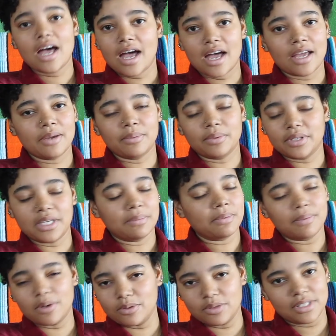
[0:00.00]
I will keep
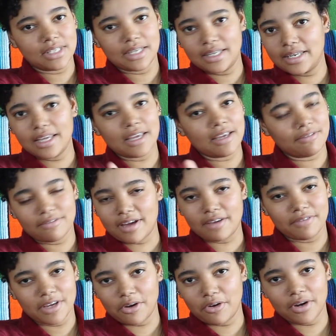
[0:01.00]
you posted if I
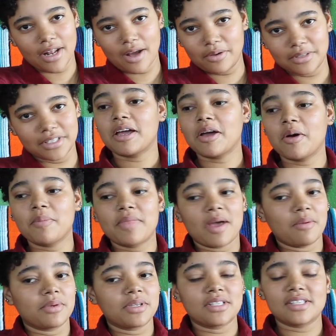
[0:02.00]
figure it out. I hope
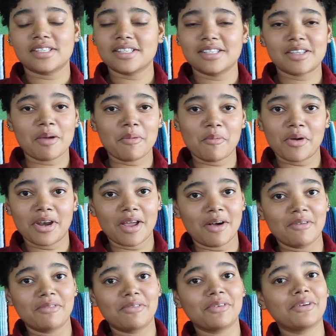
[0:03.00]
that was somewhat
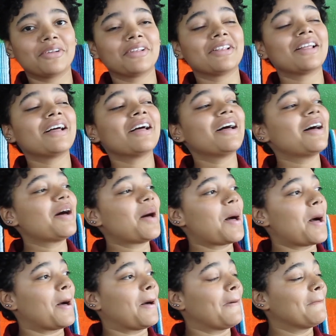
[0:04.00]
helpful.
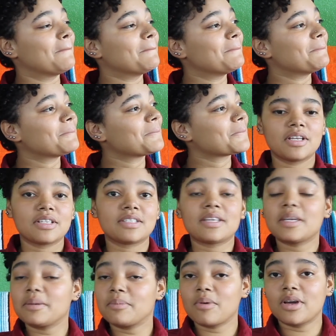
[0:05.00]
Um,
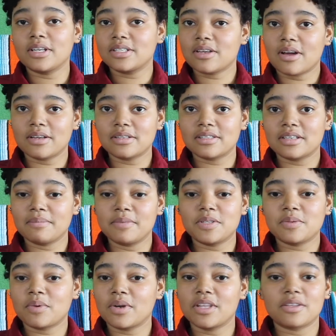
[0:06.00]
study abroad is awesome.
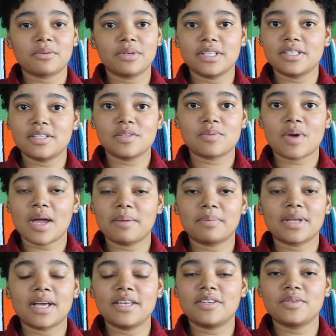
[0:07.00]
It's one of the reasons why I
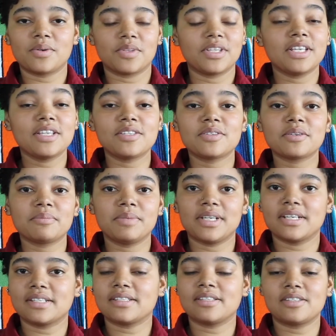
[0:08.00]
applied to Northeastern
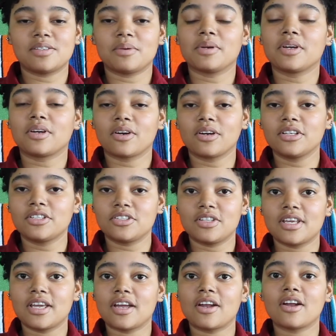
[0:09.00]
because it's so encouraged
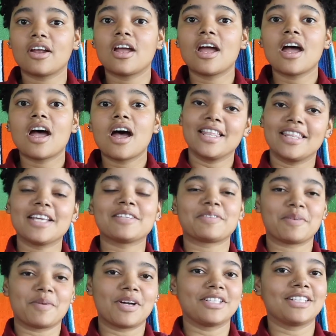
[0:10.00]
there. Thanks
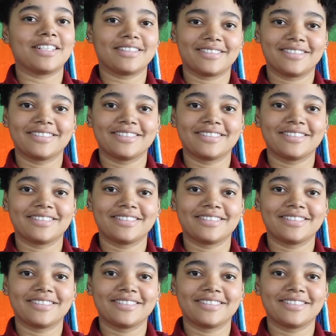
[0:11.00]
for watching.